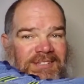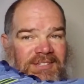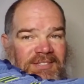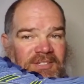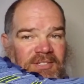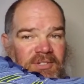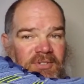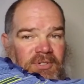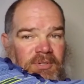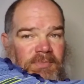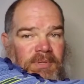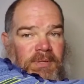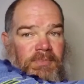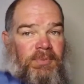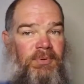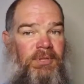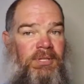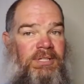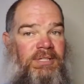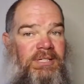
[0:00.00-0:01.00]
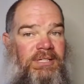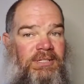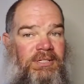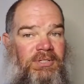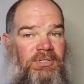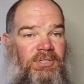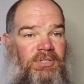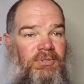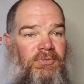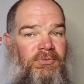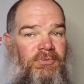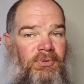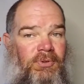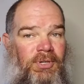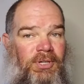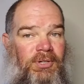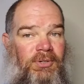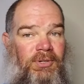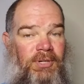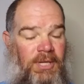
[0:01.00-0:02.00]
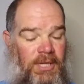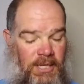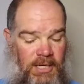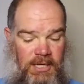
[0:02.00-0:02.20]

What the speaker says: this is going to be a pretty decent shoe for you,